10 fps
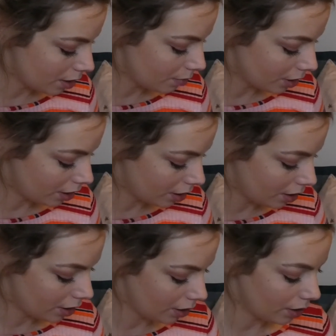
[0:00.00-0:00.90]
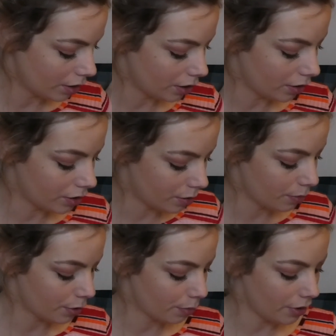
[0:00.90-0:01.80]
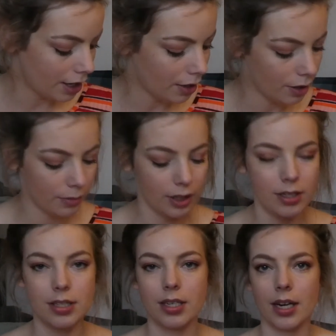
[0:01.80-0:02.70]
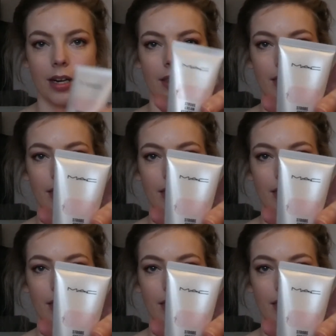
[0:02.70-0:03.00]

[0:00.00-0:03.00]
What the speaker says: the brow I'm gonna stick